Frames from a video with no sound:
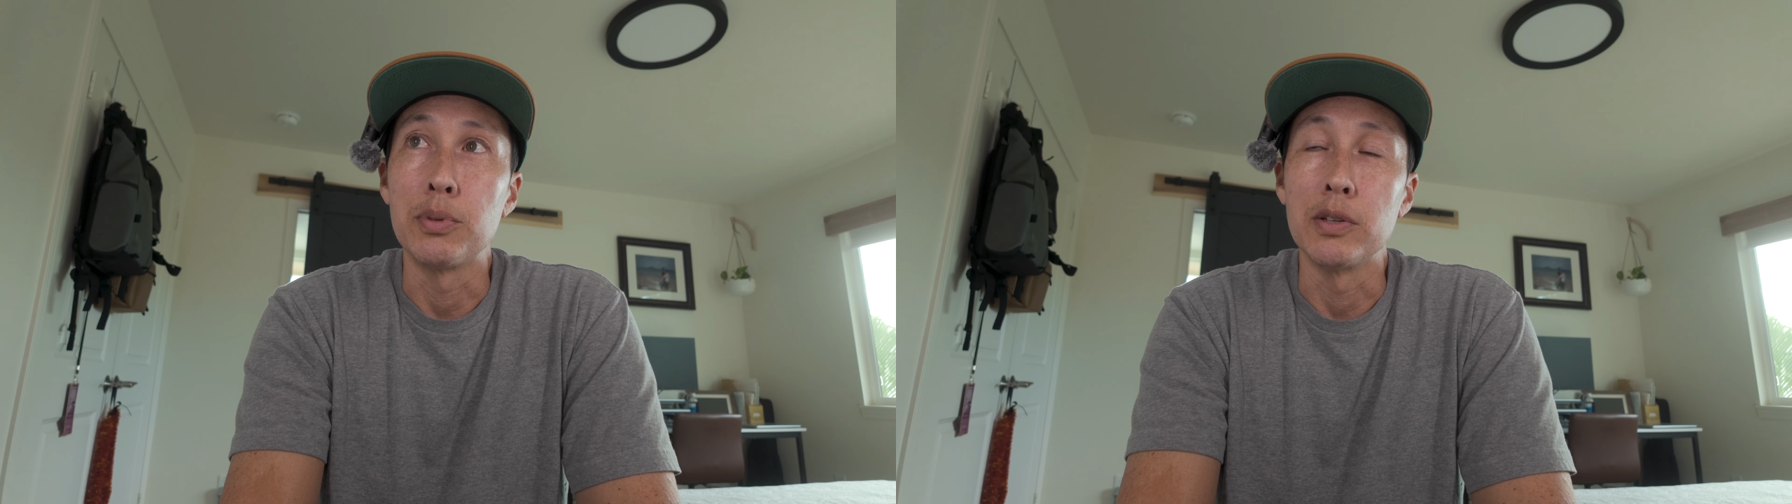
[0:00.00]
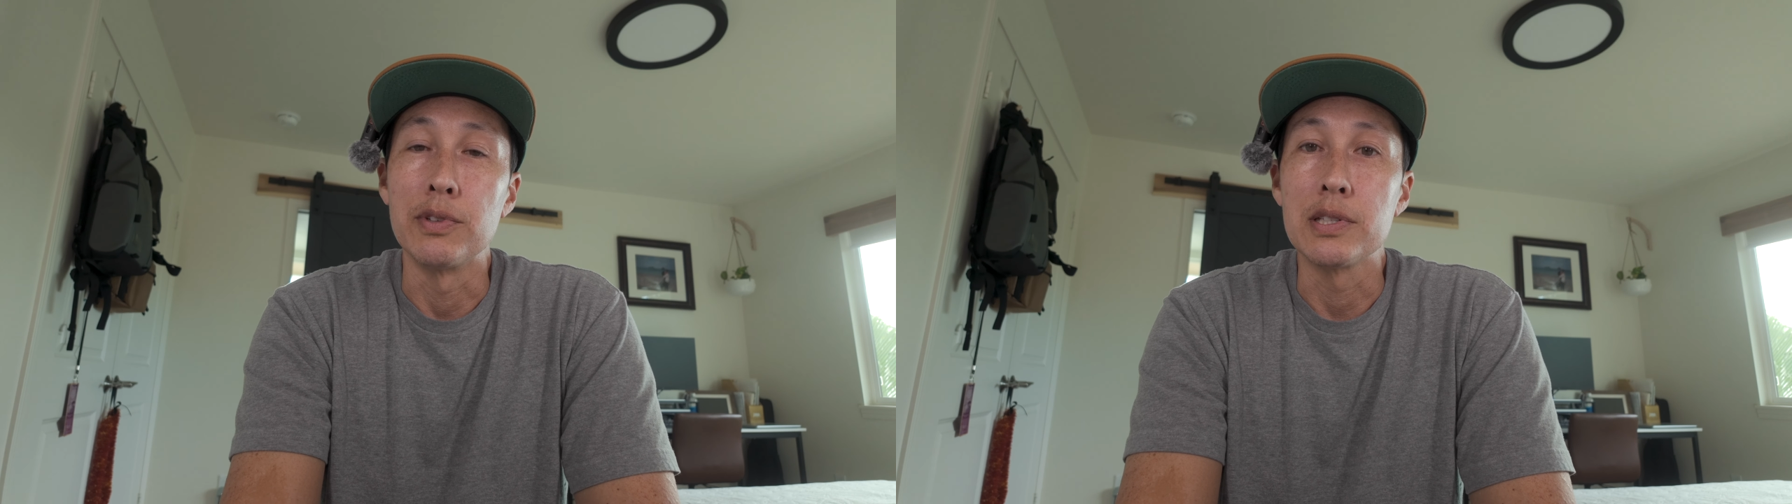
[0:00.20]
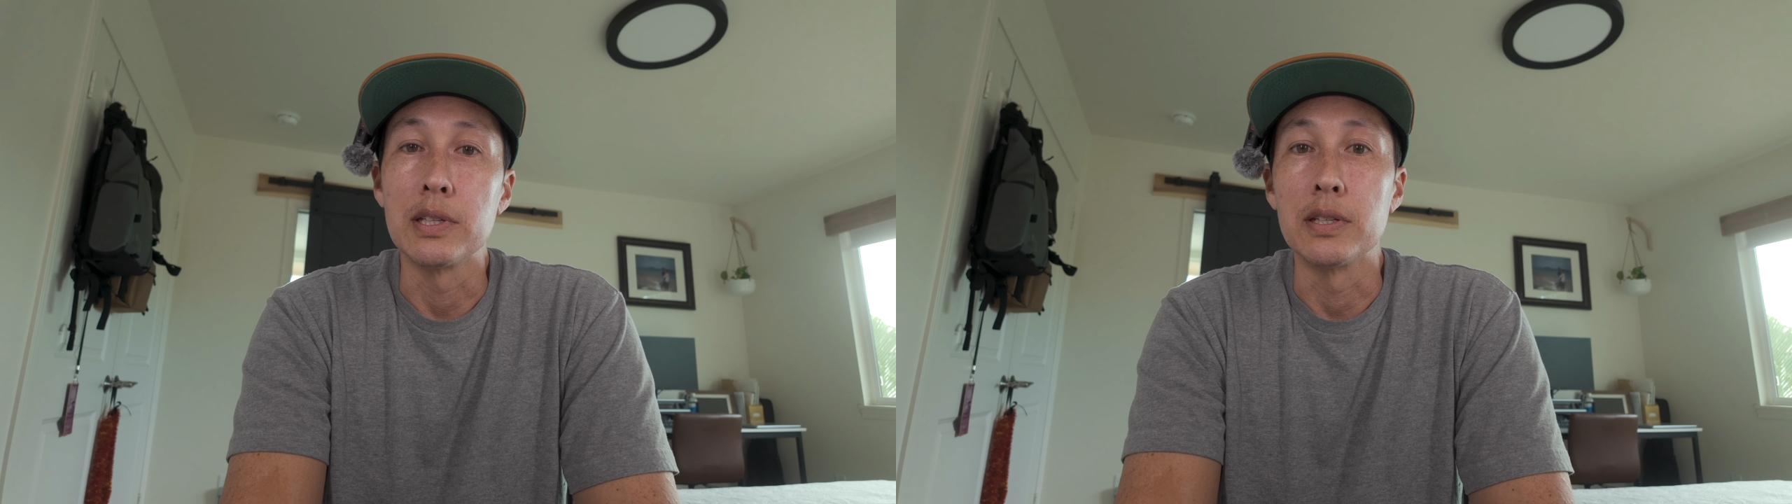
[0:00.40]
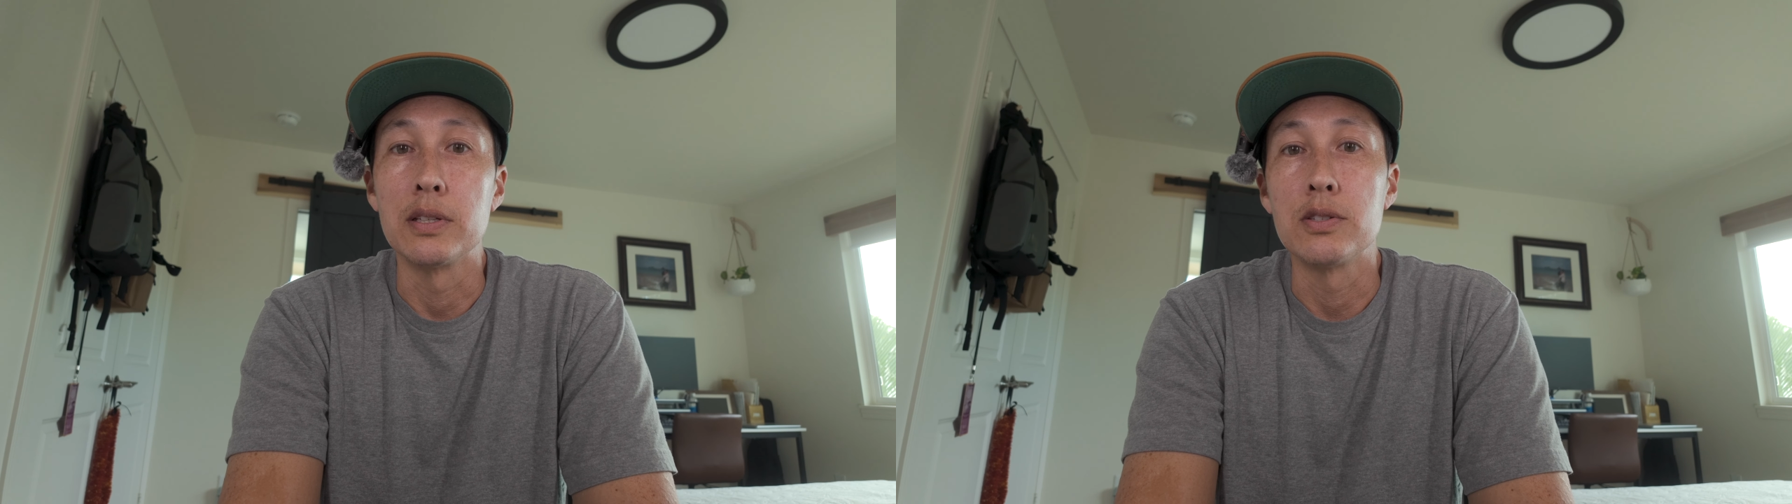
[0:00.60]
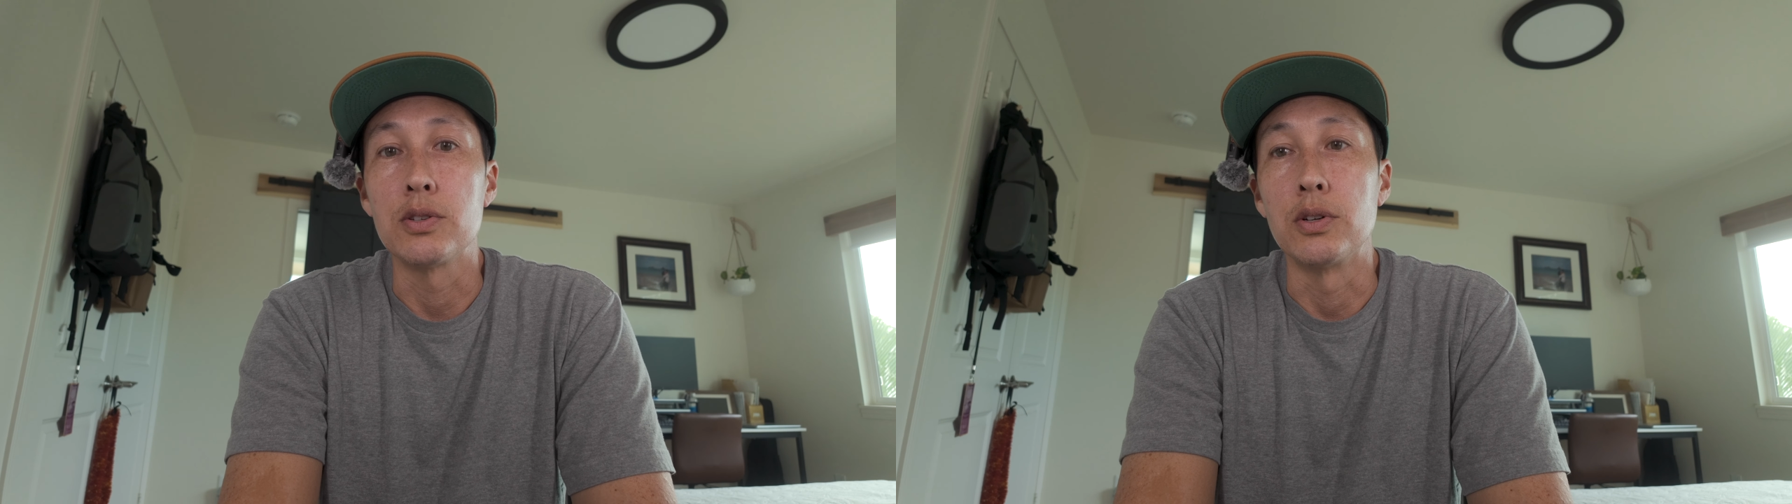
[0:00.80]
previously.
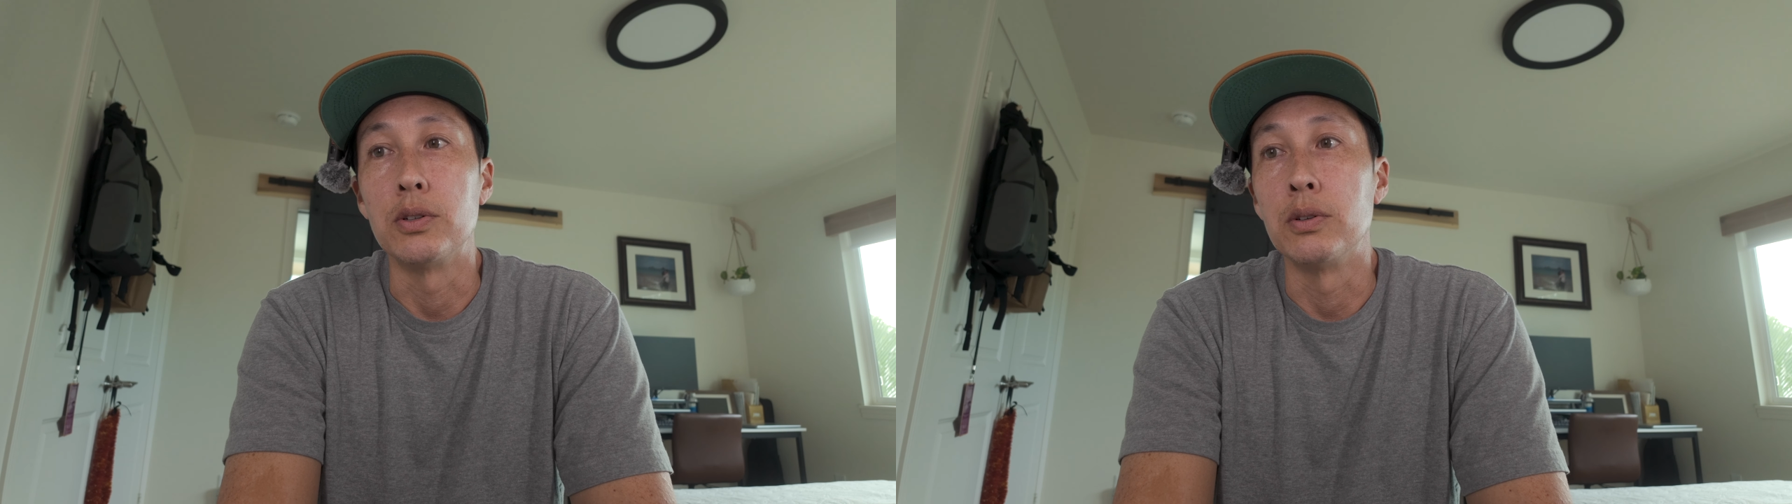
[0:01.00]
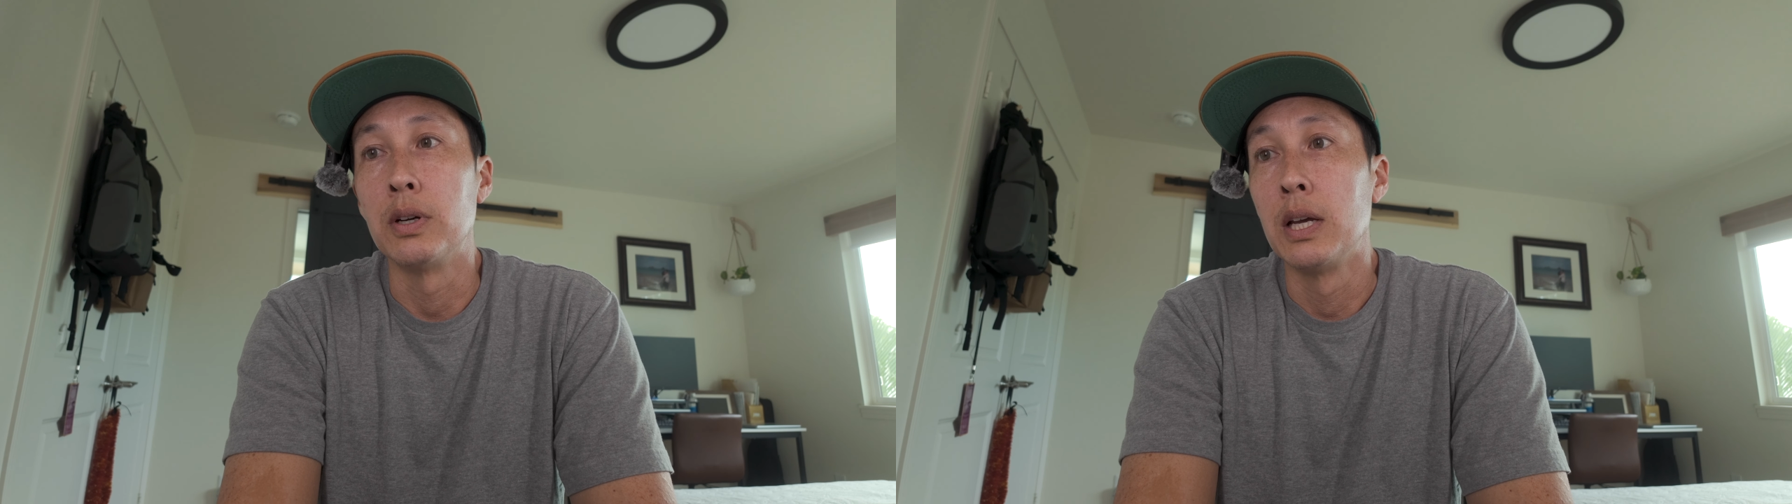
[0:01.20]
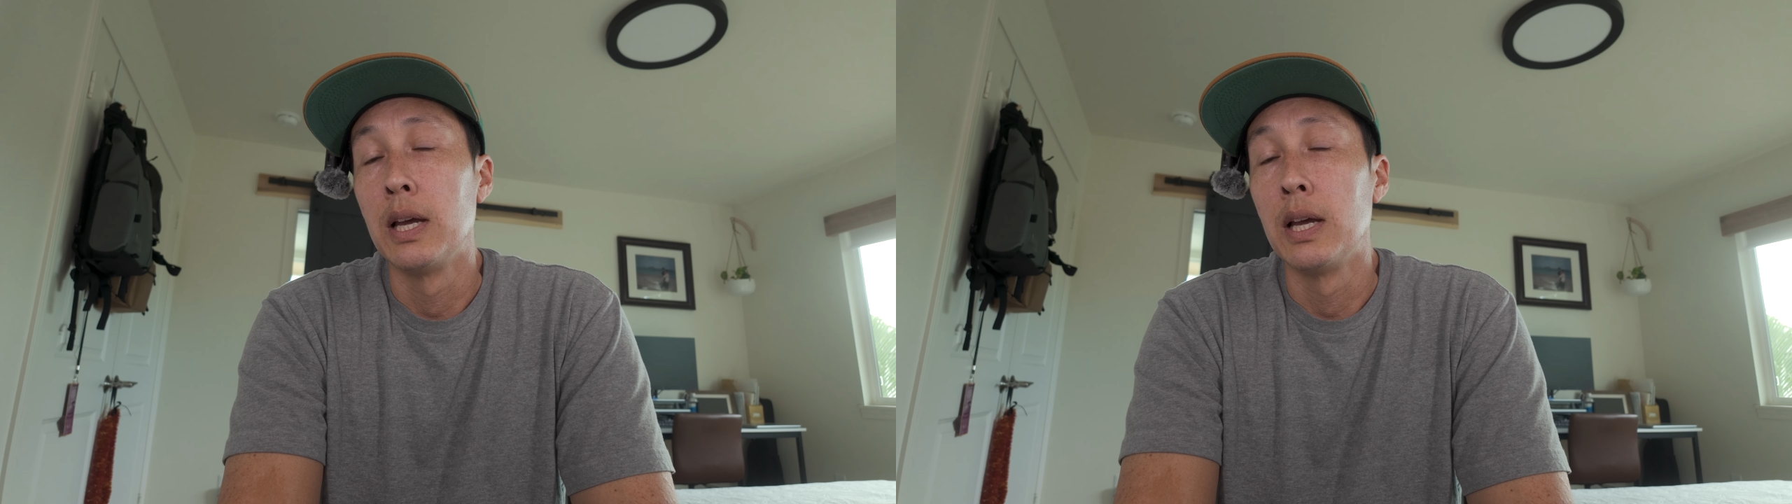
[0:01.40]
So